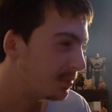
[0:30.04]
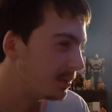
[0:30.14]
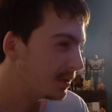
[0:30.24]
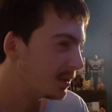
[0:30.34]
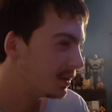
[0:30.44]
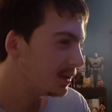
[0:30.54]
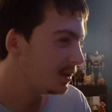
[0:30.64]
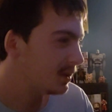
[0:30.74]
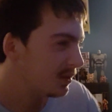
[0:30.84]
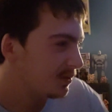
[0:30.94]

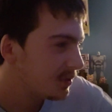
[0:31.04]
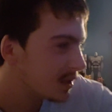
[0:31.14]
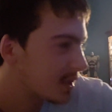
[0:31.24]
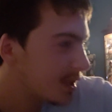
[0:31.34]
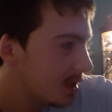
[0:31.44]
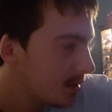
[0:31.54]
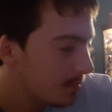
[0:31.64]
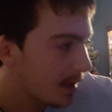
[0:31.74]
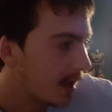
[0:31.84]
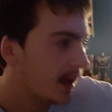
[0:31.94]
believe it
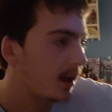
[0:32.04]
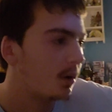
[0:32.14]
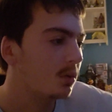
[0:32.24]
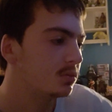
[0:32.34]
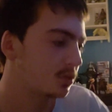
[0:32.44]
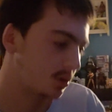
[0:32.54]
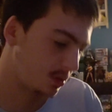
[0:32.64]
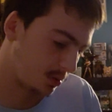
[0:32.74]
came out